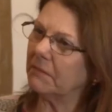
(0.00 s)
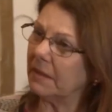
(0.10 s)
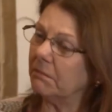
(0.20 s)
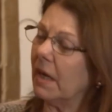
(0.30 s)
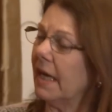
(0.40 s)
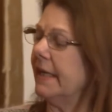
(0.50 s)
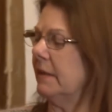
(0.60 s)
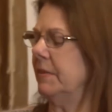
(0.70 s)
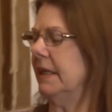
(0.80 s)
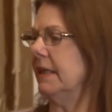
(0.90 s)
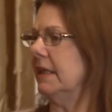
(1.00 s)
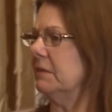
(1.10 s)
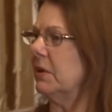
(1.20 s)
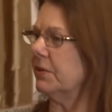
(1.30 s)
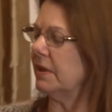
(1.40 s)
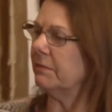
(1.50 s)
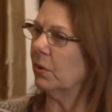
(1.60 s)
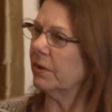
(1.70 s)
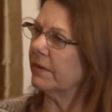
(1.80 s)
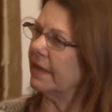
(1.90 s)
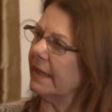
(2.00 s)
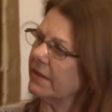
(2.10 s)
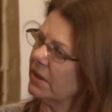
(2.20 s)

In my opinion, the most important thing is